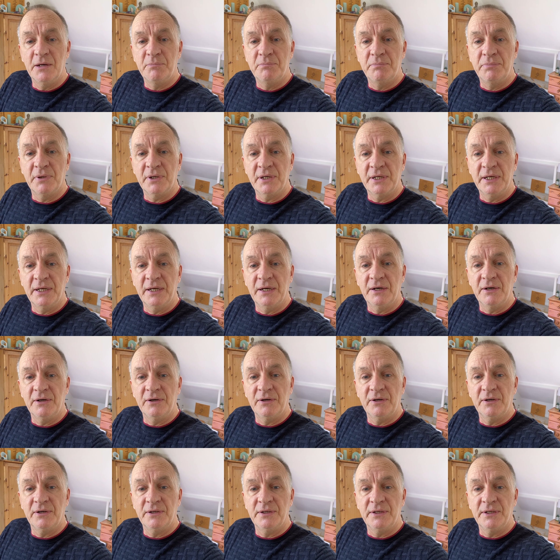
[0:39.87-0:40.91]
put it
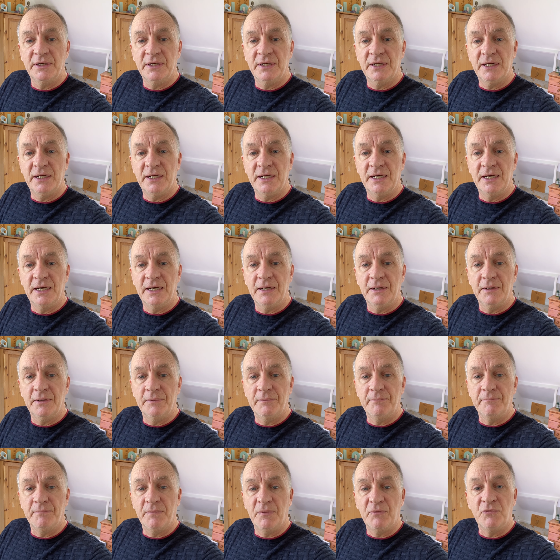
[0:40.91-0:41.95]

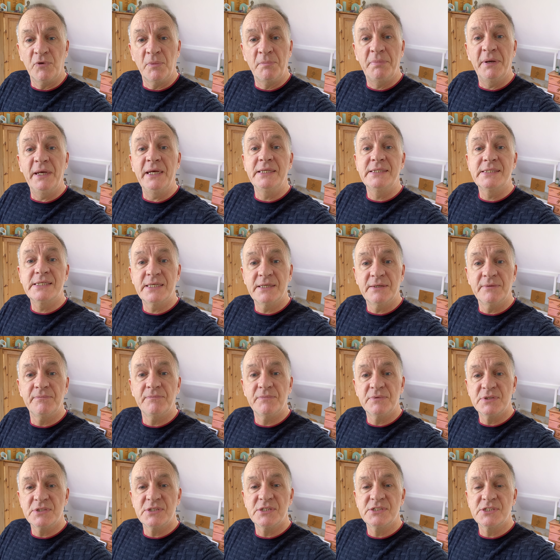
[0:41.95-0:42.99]
on repeat
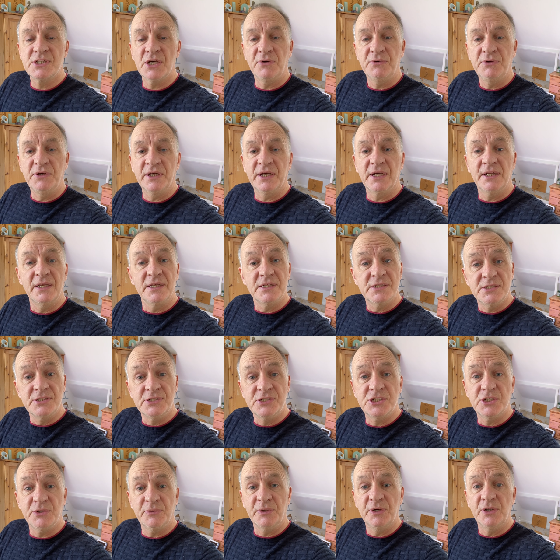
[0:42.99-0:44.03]
so you can listen
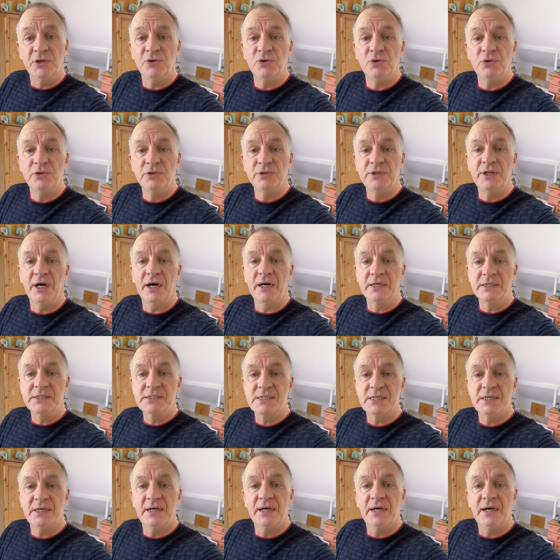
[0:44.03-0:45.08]
to it all
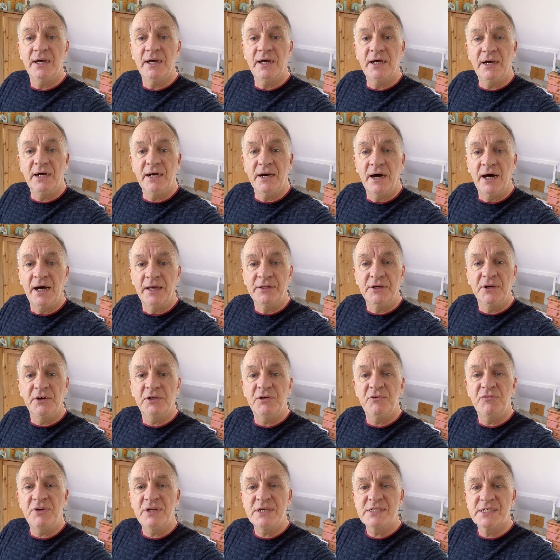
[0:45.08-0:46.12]
night. The
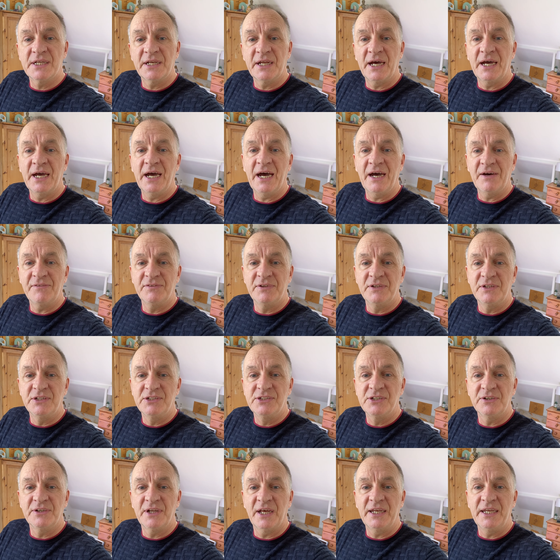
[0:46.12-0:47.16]
only reason I haven't
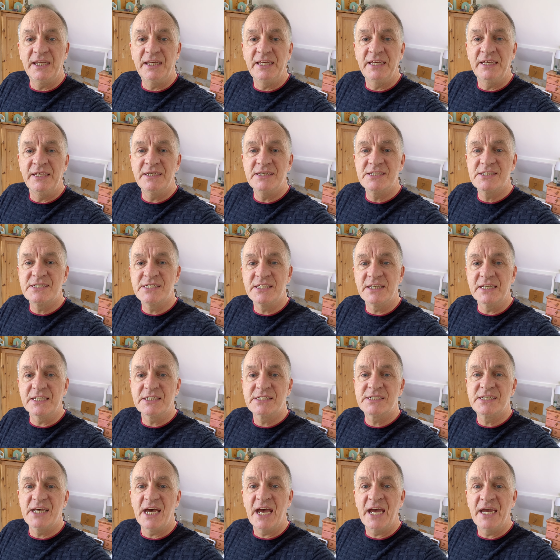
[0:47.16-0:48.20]
done any 6
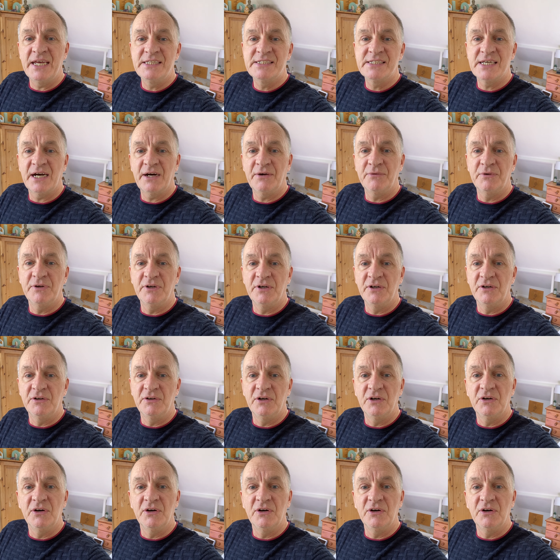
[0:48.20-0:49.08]
to 8 hour